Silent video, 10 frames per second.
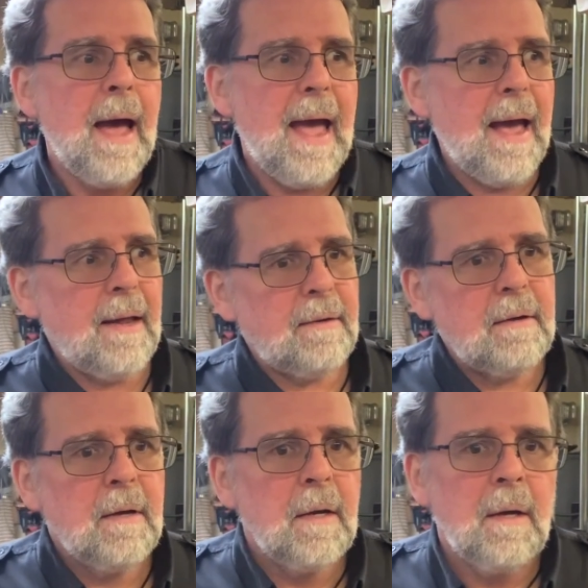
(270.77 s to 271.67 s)

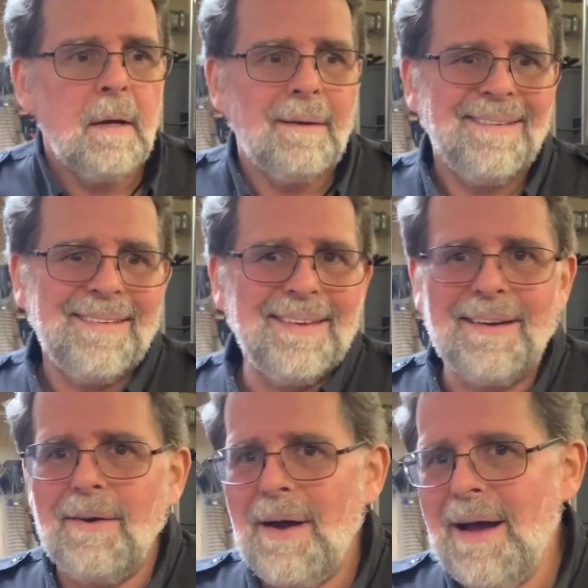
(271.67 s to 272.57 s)
And, you
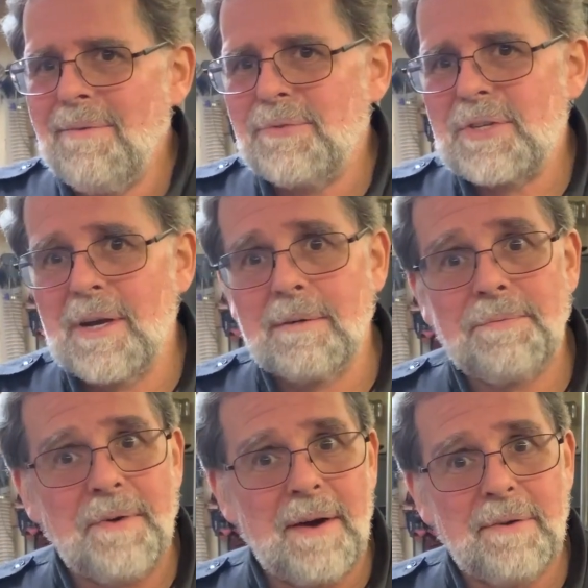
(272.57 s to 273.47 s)
know, I've sunk
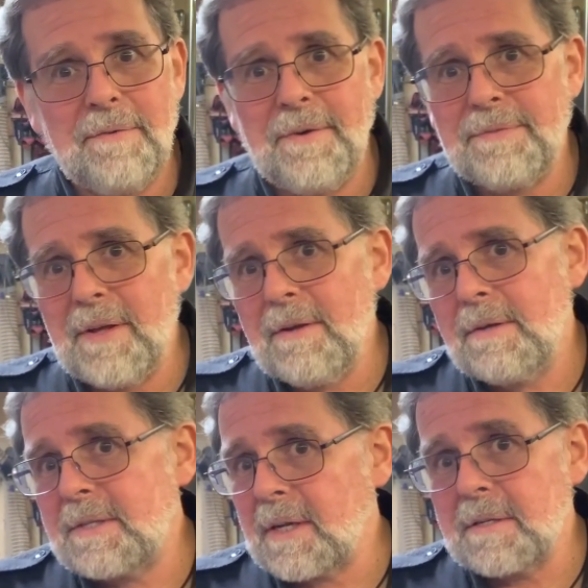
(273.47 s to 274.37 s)

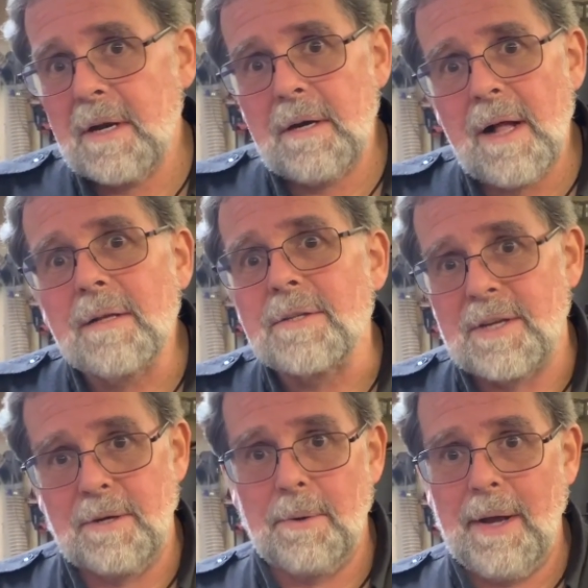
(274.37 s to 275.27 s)
$550, $600
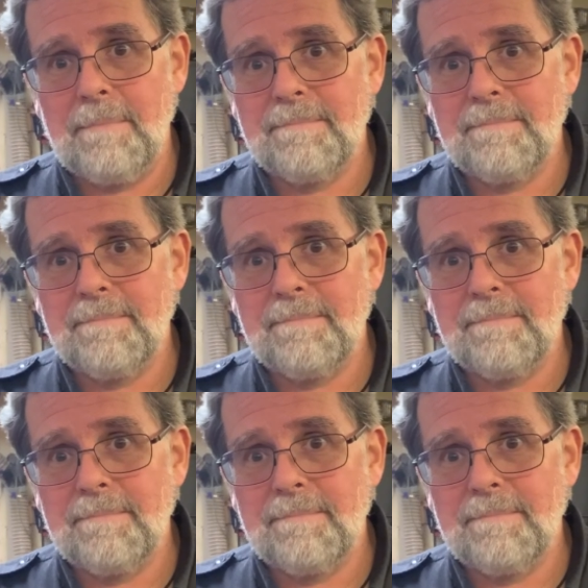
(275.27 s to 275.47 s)
into it.